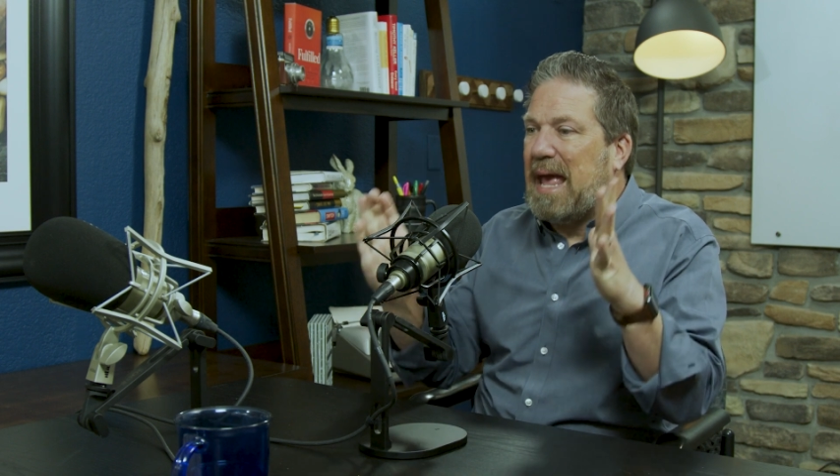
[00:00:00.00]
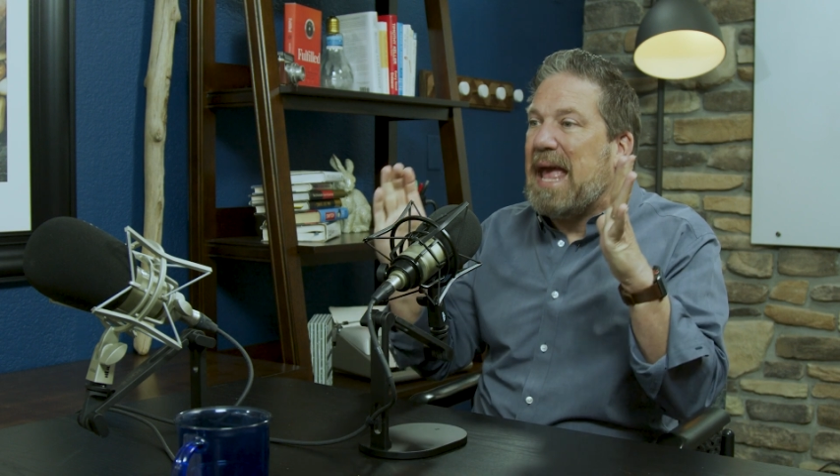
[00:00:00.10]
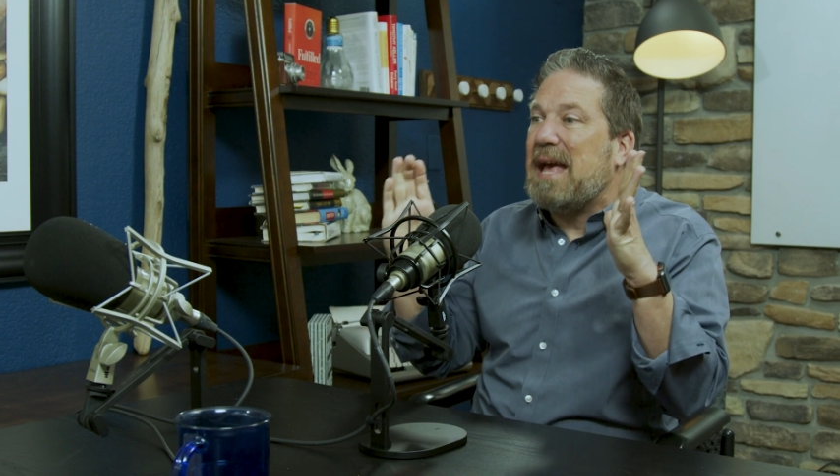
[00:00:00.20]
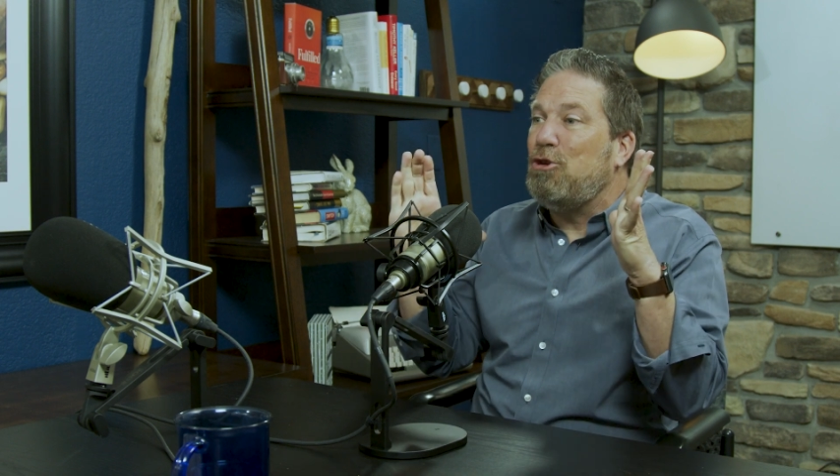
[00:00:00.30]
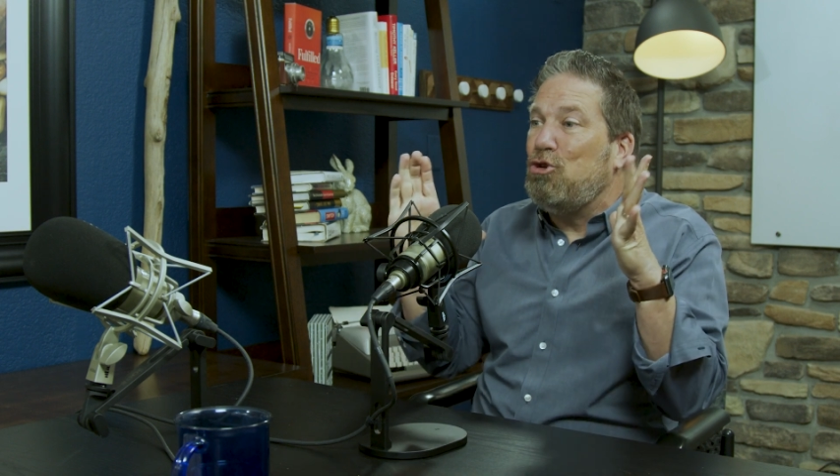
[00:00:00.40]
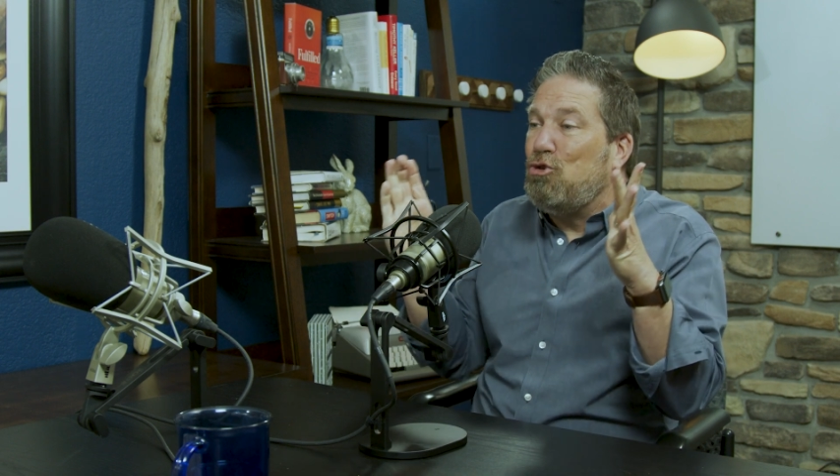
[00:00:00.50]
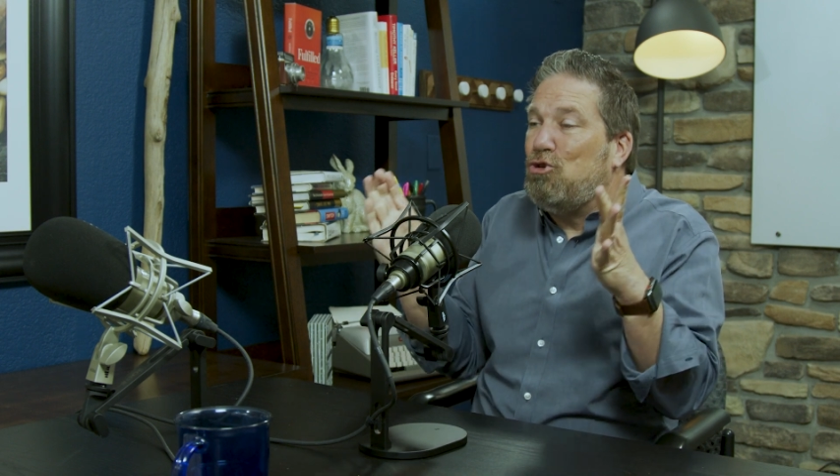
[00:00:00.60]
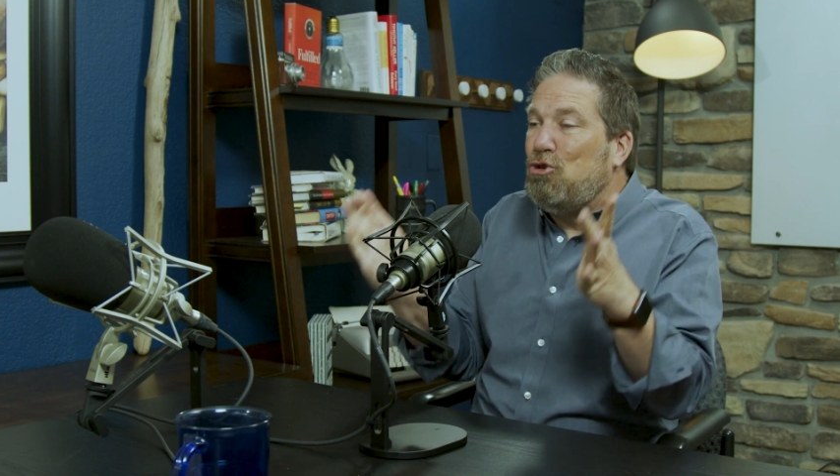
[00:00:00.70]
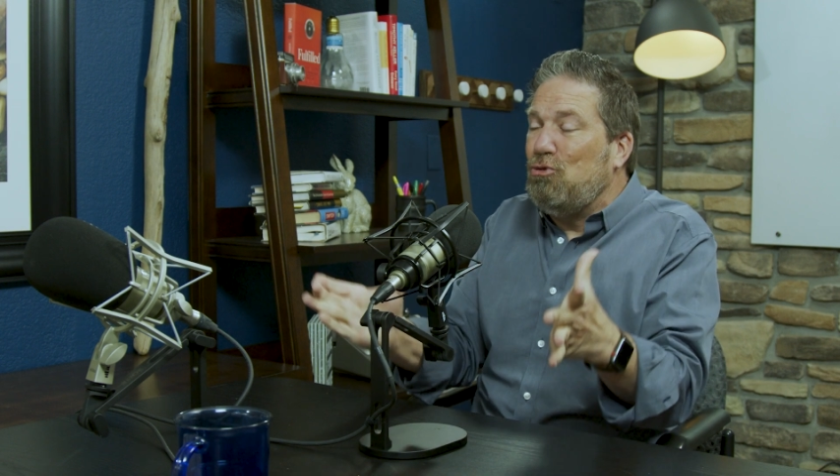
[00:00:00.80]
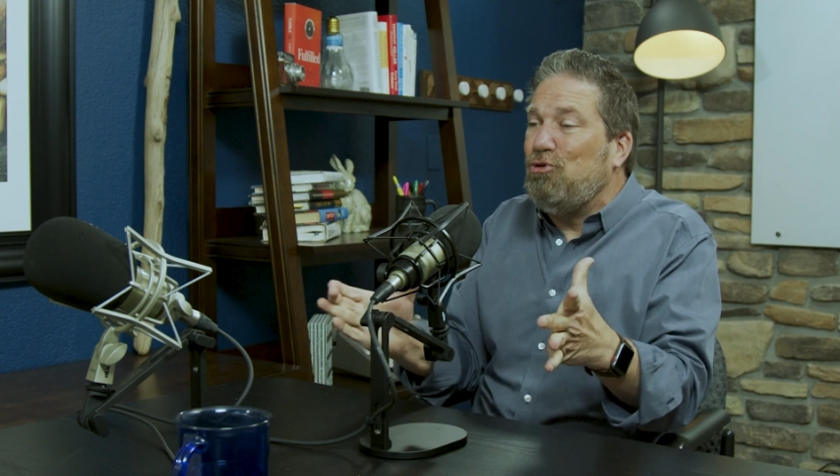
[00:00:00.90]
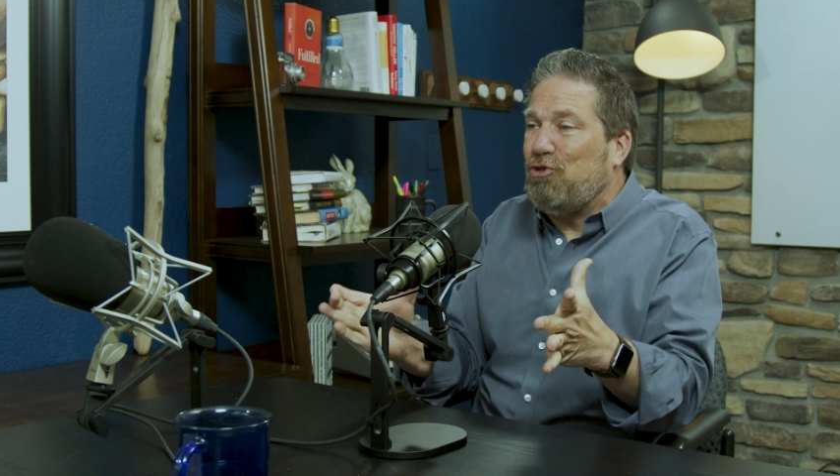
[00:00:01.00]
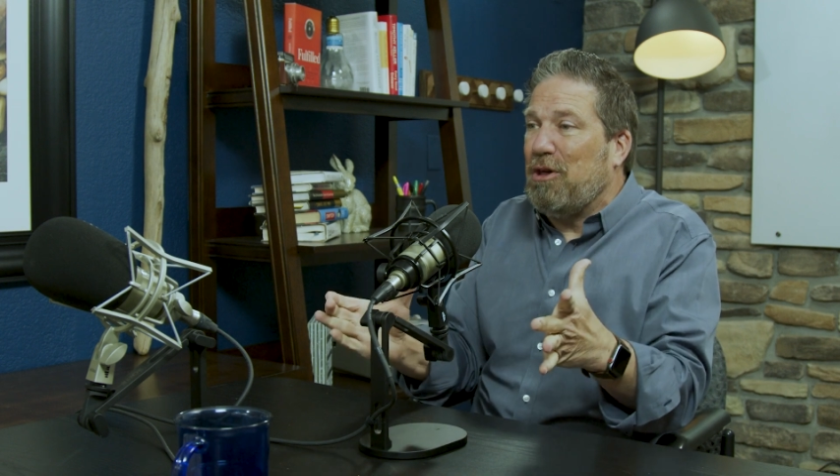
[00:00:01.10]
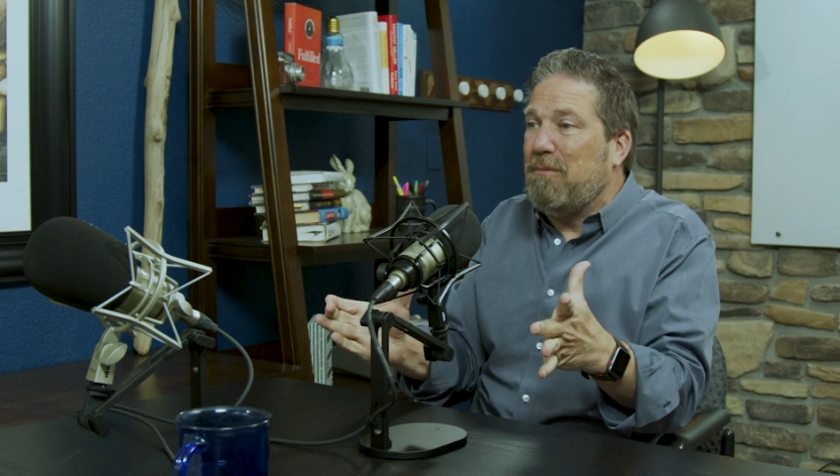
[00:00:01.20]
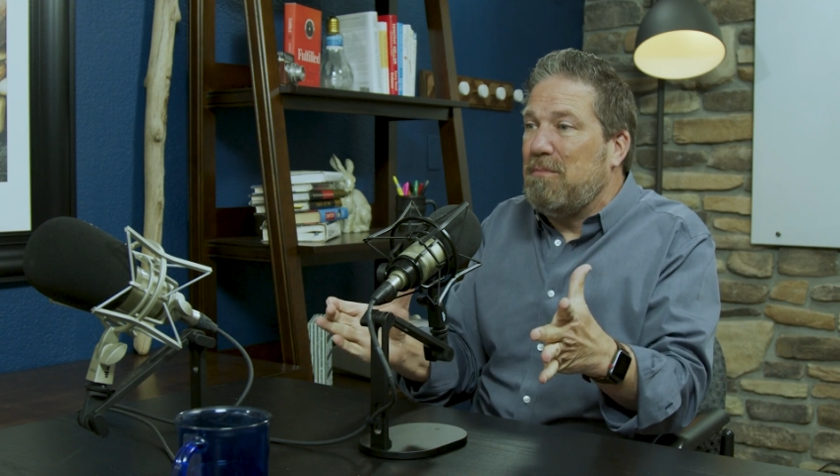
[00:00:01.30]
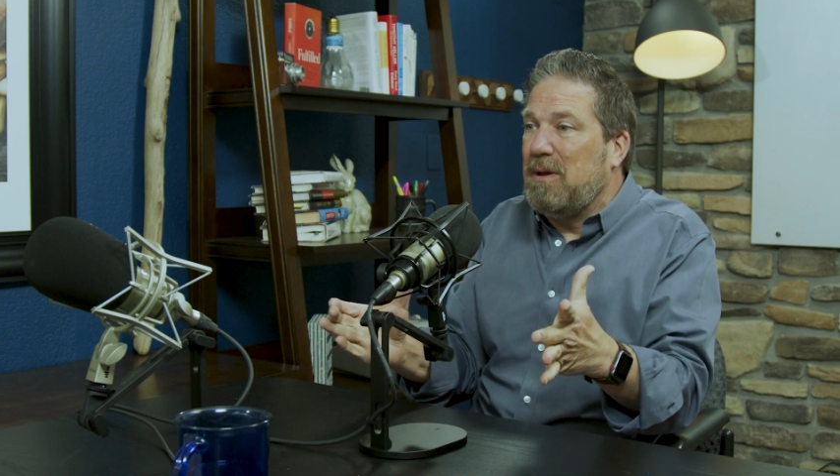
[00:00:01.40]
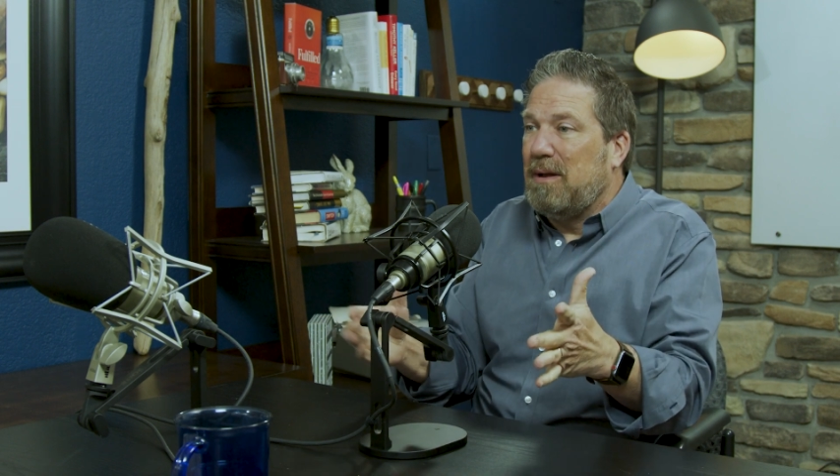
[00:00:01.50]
and you use them,